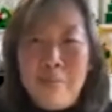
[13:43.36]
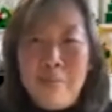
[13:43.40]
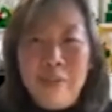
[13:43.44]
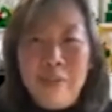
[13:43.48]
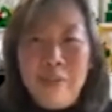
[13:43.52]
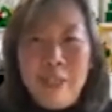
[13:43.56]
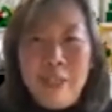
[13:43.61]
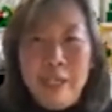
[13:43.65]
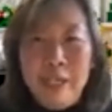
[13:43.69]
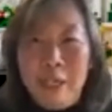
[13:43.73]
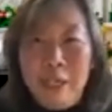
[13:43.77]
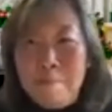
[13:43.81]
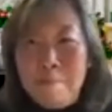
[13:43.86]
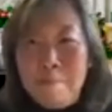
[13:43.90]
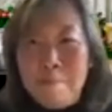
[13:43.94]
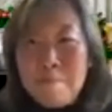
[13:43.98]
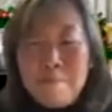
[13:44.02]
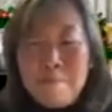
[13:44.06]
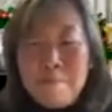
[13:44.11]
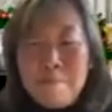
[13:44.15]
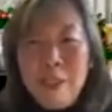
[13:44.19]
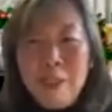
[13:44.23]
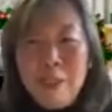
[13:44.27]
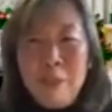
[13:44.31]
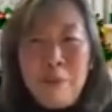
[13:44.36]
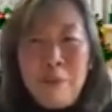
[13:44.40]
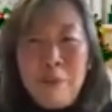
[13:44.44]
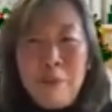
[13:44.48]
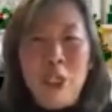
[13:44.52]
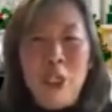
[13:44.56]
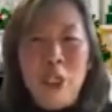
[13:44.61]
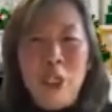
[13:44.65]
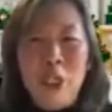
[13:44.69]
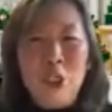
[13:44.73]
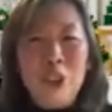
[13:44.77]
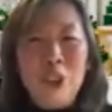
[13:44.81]
the
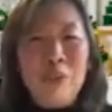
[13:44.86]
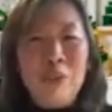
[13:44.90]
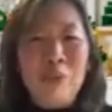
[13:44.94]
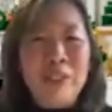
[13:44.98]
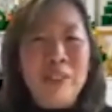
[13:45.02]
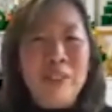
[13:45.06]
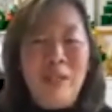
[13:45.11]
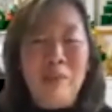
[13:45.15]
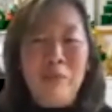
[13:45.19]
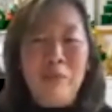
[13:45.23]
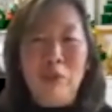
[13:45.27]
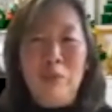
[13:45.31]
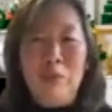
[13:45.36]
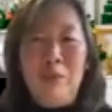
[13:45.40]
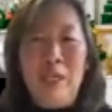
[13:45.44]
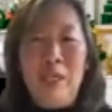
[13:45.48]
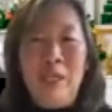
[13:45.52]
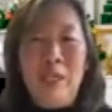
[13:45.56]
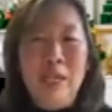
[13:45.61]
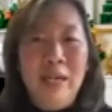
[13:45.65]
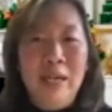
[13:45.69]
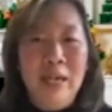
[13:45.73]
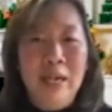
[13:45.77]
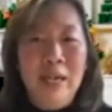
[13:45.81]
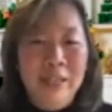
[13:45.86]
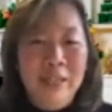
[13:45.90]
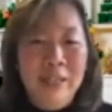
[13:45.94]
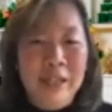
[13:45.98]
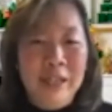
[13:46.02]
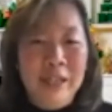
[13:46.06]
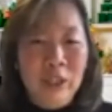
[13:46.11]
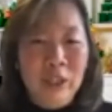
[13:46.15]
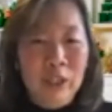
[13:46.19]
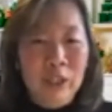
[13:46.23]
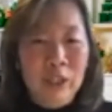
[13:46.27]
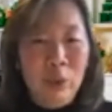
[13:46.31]
interpretation seemed to be
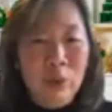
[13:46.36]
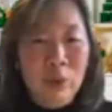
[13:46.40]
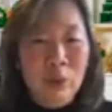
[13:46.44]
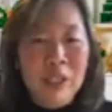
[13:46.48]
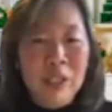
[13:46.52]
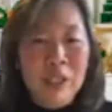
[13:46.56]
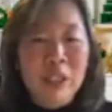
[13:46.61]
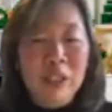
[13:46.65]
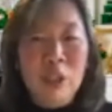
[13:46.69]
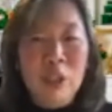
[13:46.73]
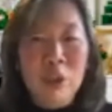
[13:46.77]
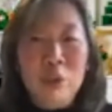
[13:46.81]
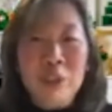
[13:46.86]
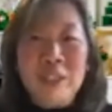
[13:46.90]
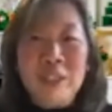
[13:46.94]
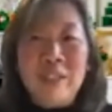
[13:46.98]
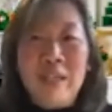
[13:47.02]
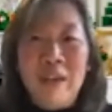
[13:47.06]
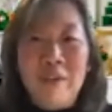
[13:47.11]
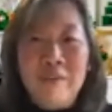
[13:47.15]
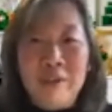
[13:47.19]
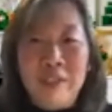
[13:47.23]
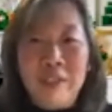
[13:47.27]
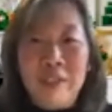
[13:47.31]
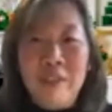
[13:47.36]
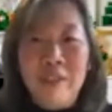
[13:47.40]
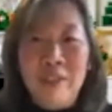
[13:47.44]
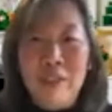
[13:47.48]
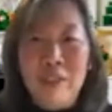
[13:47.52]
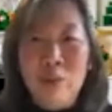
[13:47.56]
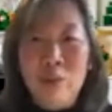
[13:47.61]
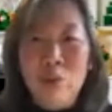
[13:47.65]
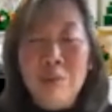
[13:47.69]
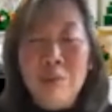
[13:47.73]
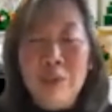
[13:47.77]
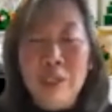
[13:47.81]
that the woman in Luke
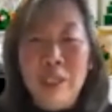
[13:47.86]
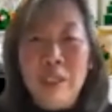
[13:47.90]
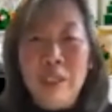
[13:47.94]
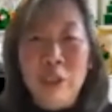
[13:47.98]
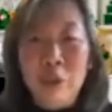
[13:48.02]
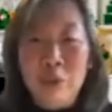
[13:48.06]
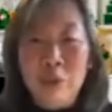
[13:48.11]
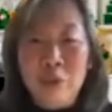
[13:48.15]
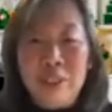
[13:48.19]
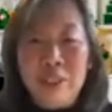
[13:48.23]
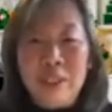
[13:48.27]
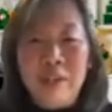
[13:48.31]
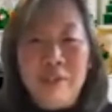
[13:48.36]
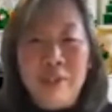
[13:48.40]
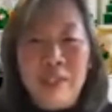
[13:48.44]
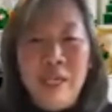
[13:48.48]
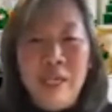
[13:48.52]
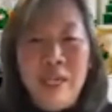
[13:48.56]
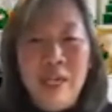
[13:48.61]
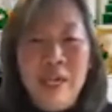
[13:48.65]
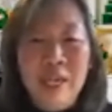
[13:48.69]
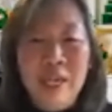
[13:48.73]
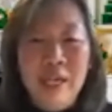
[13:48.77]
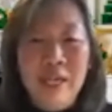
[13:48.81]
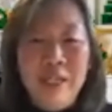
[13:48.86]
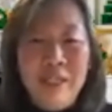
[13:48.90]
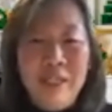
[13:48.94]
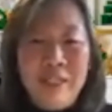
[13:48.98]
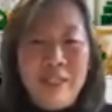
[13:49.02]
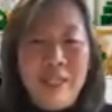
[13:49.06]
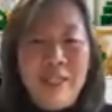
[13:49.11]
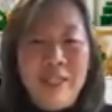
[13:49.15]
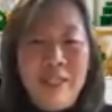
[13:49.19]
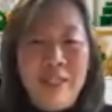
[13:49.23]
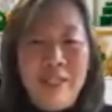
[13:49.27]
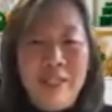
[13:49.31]
7 is
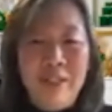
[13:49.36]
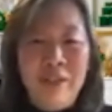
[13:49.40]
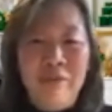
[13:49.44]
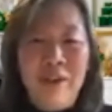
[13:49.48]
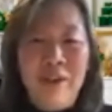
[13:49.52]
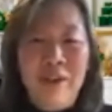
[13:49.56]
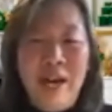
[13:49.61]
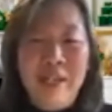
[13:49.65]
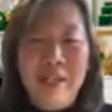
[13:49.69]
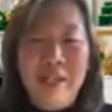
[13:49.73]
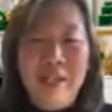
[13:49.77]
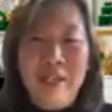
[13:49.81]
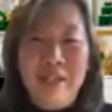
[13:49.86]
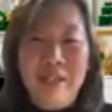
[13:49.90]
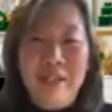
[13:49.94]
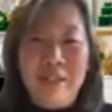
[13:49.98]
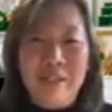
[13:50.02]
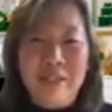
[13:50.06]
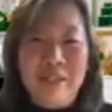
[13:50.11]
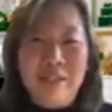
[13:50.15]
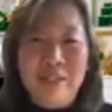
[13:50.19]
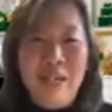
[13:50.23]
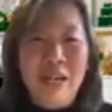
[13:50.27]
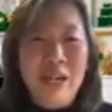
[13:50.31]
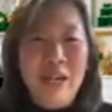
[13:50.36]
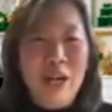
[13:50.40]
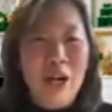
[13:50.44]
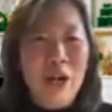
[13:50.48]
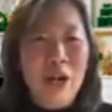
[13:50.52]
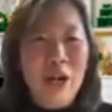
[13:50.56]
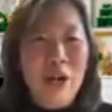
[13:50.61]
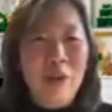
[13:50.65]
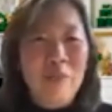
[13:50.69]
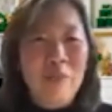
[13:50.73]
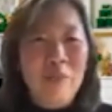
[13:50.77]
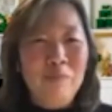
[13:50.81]
identified as
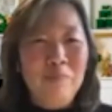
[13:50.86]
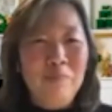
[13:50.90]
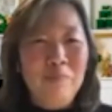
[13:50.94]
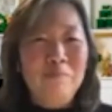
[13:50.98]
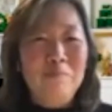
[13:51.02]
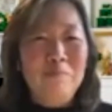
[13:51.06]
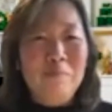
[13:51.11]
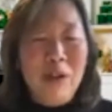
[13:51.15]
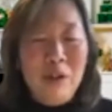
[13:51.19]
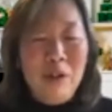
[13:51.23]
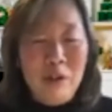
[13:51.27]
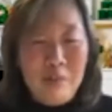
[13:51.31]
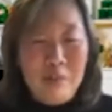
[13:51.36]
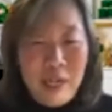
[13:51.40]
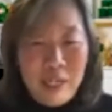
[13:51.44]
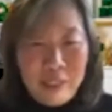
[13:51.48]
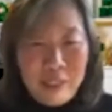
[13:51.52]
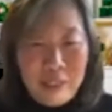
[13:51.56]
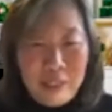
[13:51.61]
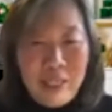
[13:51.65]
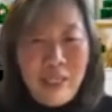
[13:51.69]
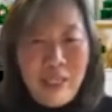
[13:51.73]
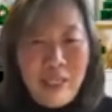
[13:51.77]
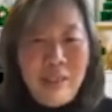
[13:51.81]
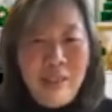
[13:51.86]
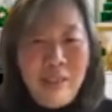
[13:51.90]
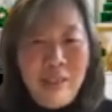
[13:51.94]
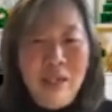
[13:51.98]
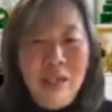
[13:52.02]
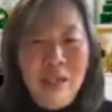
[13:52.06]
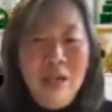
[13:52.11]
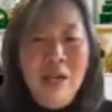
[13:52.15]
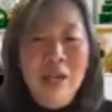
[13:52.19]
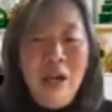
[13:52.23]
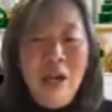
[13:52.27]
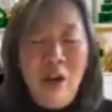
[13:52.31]
Mary Magdalene.
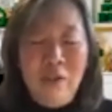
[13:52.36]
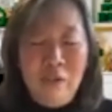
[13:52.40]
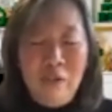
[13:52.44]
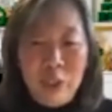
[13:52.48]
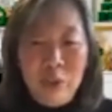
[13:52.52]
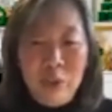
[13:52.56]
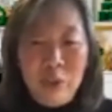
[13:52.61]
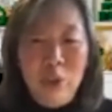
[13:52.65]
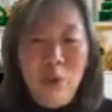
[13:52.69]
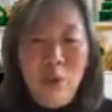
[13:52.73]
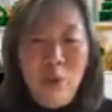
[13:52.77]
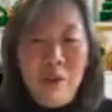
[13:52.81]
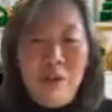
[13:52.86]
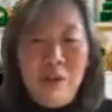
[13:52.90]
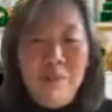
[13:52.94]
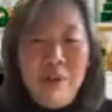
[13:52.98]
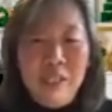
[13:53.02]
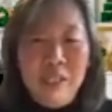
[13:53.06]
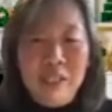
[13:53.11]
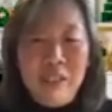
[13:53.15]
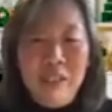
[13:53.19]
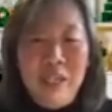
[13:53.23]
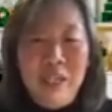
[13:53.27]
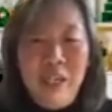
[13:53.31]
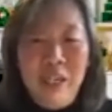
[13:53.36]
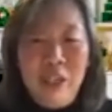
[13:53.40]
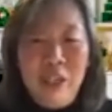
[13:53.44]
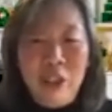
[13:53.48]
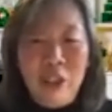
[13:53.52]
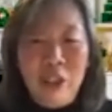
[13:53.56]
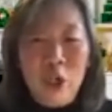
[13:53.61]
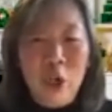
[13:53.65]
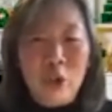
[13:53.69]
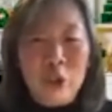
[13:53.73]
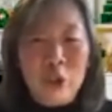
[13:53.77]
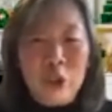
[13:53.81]
Of course, we know Mary Magdalene
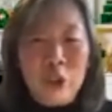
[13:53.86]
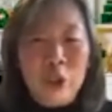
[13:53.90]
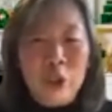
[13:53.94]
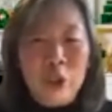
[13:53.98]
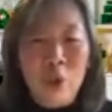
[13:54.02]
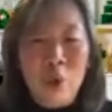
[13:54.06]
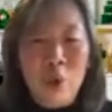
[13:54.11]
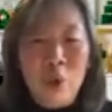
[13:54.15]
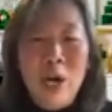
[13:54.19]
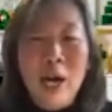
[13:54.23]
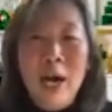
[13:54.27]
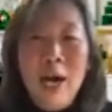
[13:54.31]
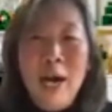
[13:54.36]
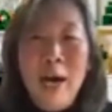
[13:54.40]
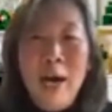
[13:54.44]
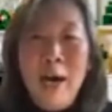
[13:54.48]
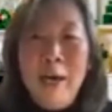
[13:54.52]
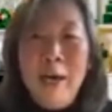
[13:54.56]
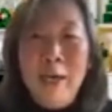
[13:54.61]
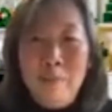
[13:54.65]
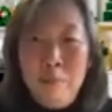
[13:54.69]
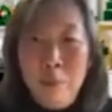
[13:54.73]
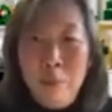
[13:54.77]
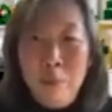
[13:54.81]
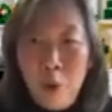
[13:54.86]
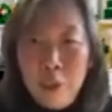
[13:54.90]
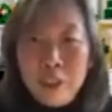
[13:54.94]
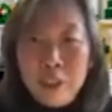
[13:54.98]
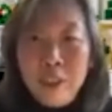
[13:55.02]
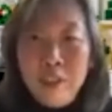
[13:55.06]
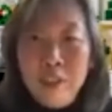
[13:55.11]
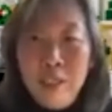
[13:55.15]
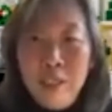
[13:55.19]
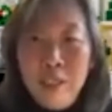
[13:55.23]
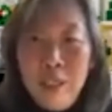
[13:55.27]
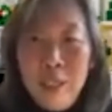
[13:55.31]
is also
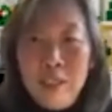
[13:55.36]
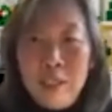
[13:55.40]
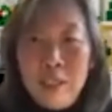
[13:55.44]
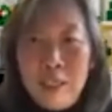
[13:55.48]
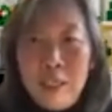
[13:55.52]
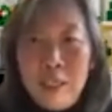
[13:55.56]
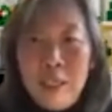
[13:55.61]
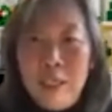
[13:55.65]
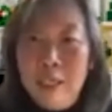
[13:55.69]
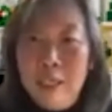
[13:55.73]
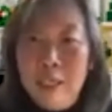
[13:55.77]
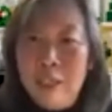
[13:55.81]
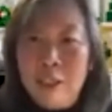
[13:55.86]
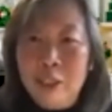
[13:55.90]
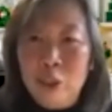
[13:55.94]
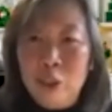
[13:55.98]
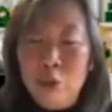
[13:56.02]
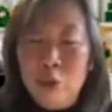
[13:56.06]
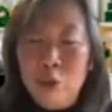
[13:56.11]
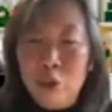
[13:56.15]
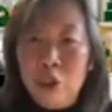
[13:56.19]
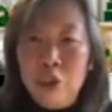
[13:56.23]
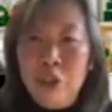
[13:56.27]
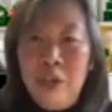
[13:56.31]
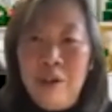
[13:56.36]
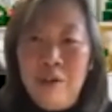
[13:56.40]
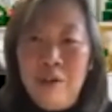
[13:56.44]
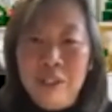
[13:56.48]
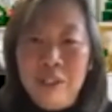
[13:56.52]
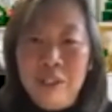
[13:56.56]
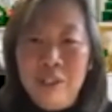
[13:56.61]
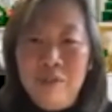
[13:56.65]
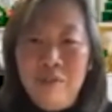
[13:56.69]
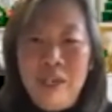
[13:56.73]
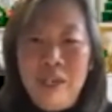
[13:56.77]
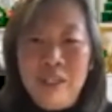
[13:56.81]
important in the scripture
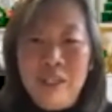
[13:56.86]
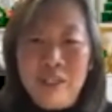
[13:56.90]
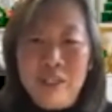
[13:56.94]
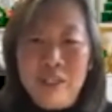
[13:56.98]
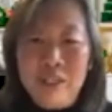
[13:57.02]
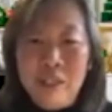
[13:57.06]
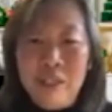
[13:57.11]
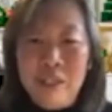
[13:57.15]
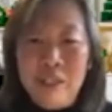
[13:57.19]
narrative as